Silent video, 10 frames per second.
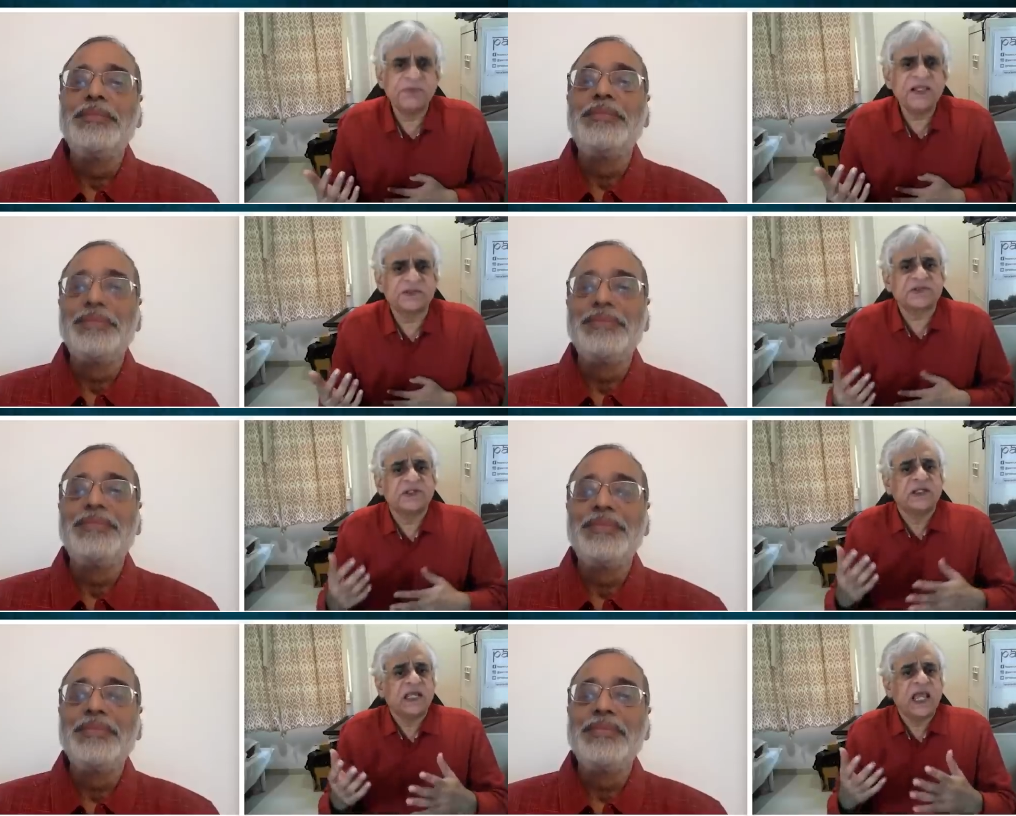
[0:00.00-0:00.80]
Speaker 1: bills,
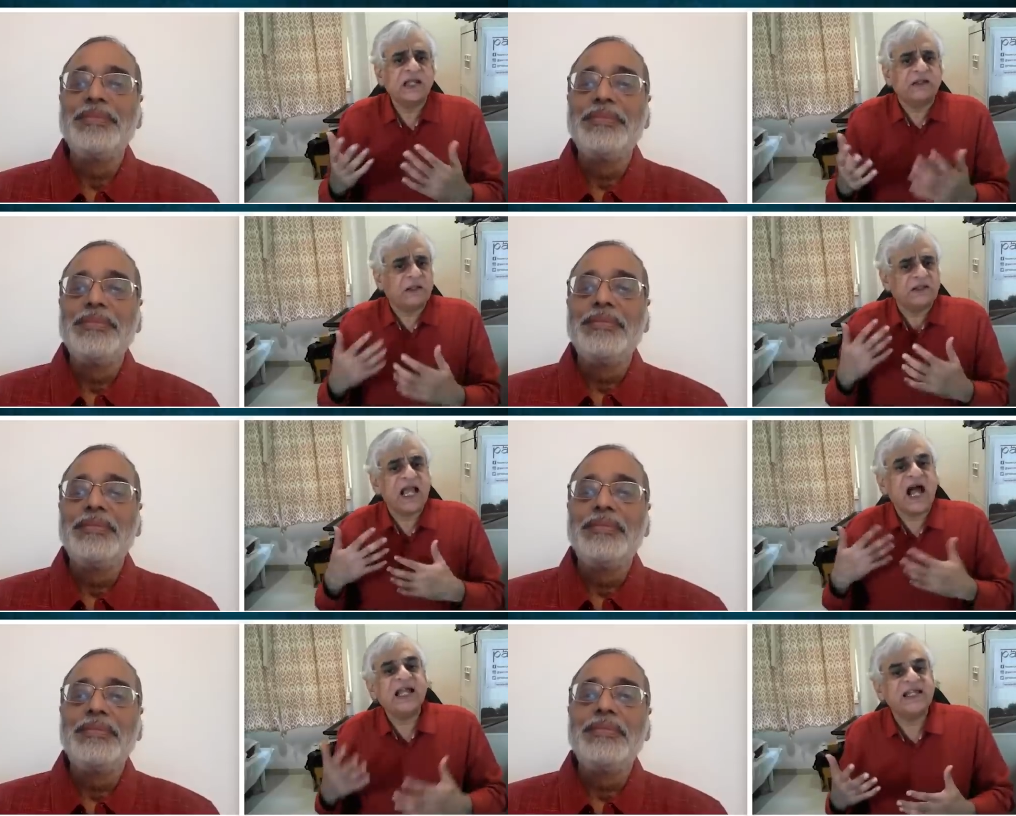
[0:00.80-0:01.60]
and the
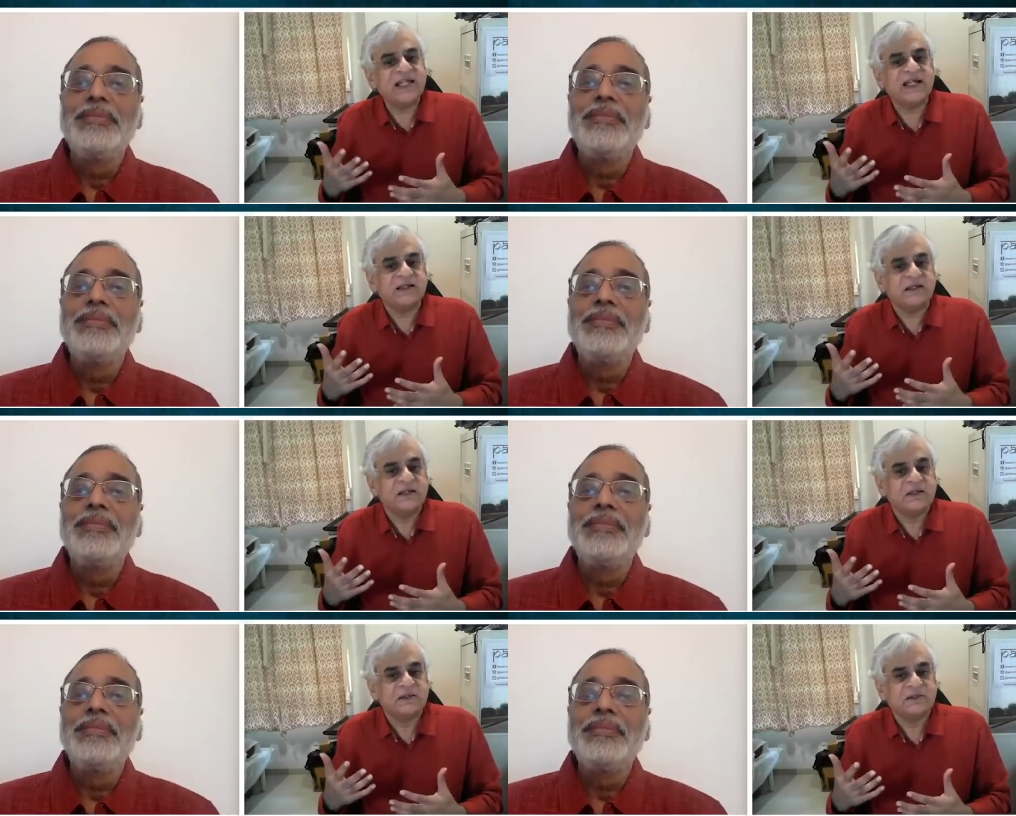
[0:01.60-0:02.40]
idea
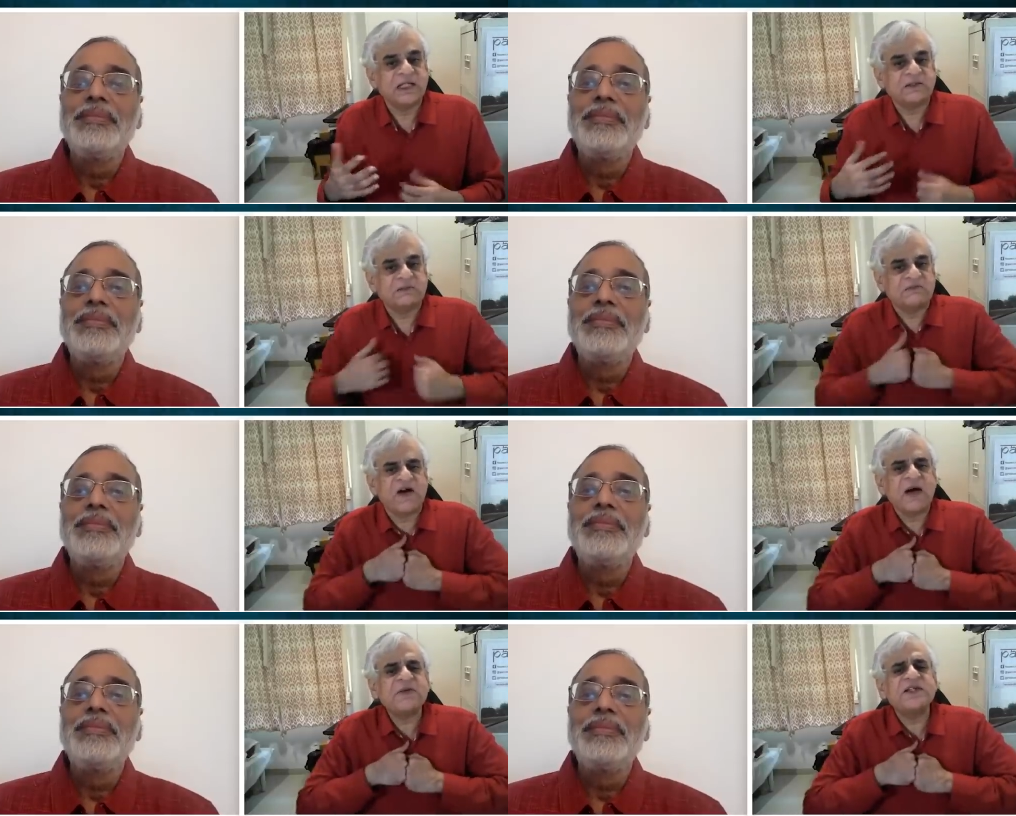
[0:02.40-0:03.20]
that
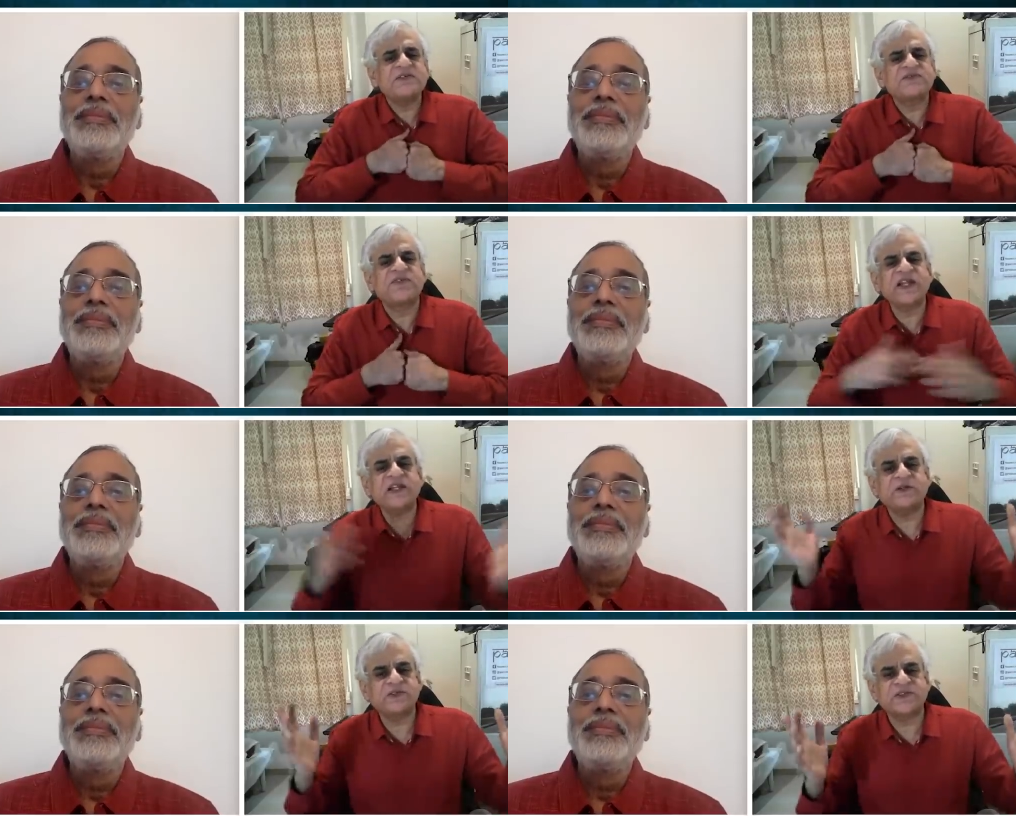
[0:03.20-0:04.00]
farmer is free
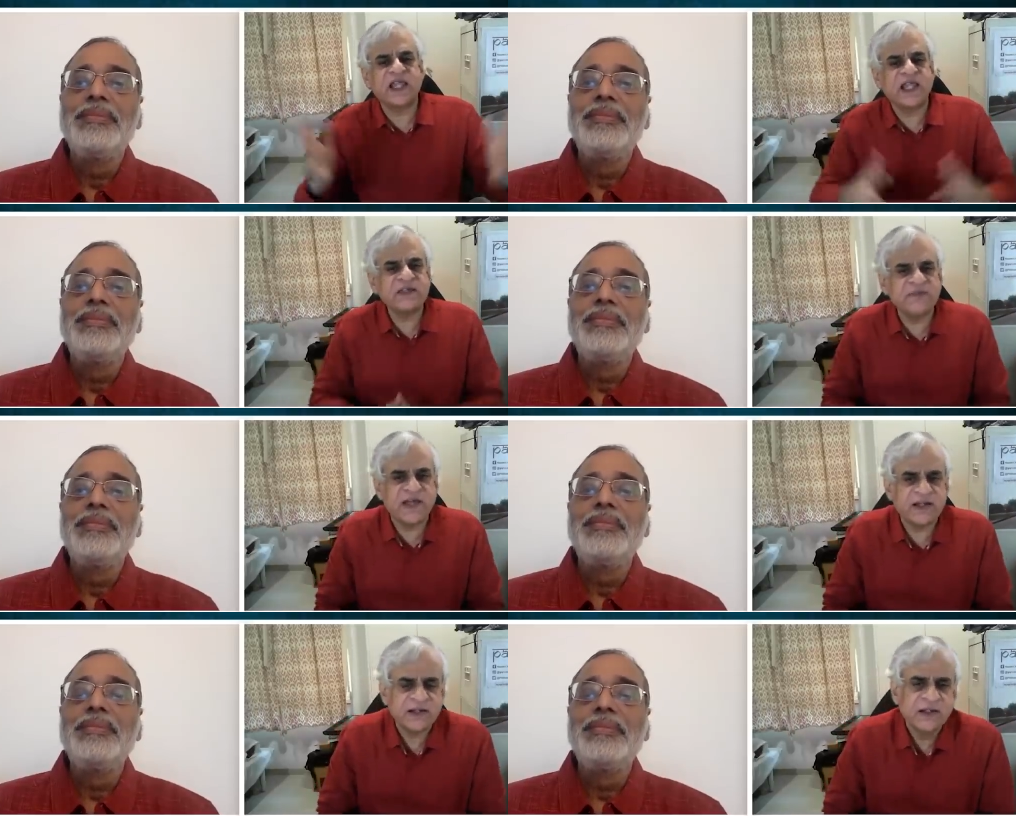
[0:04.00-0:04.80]
to sell
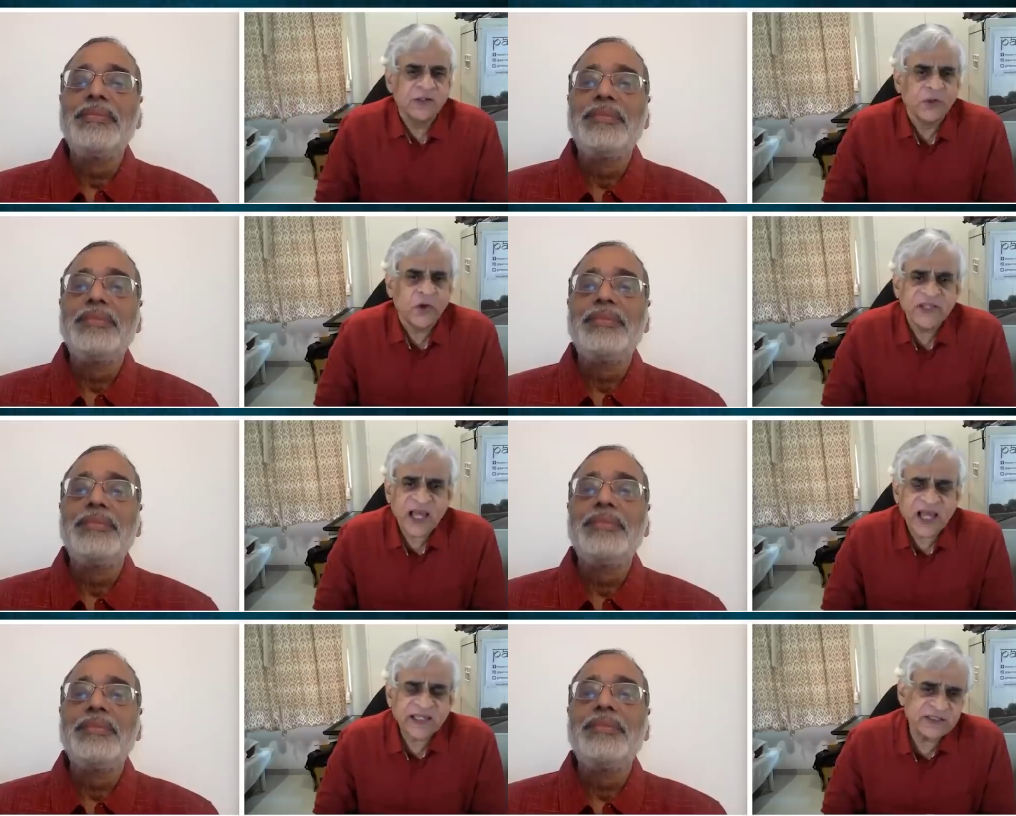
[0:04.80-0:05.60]
anywhere. Oh
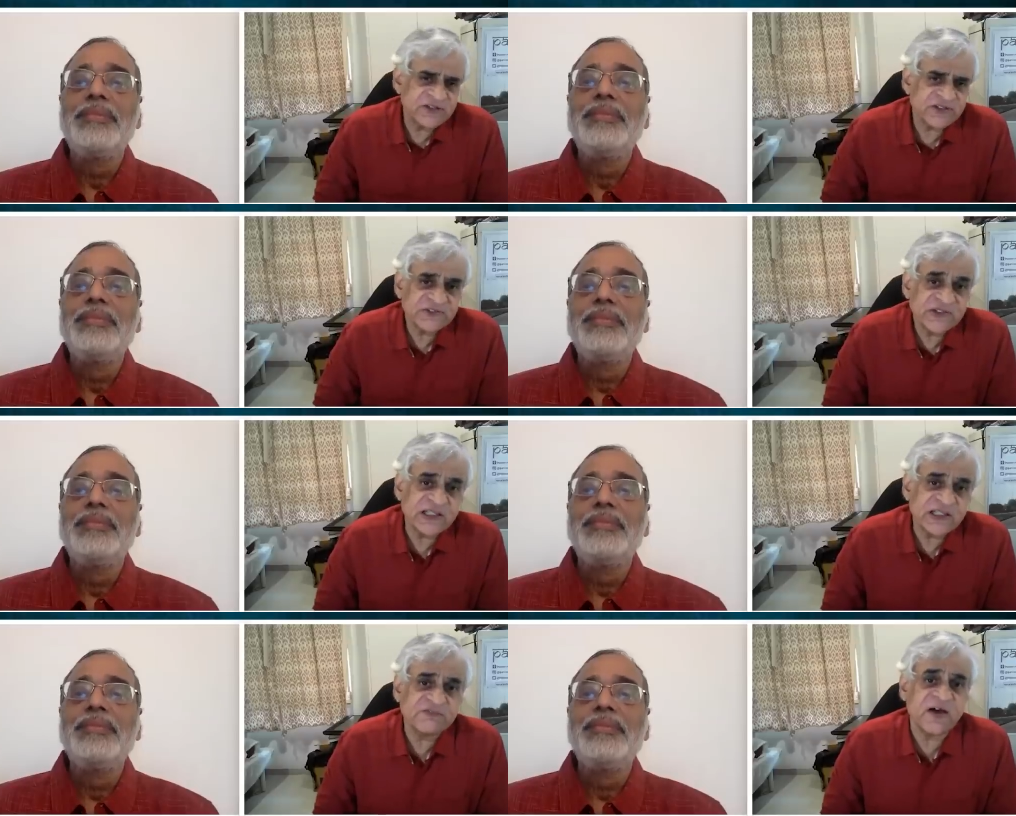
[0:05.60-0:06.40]
yeah, I can just see
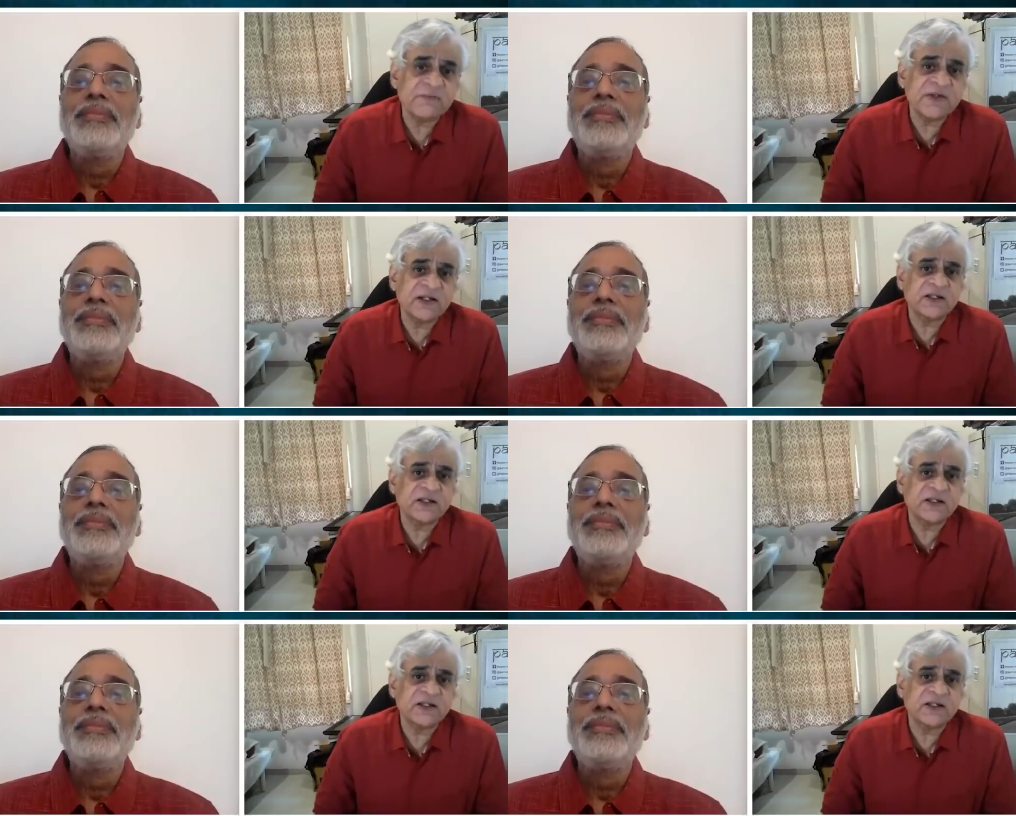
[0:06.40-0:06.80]
that farmer in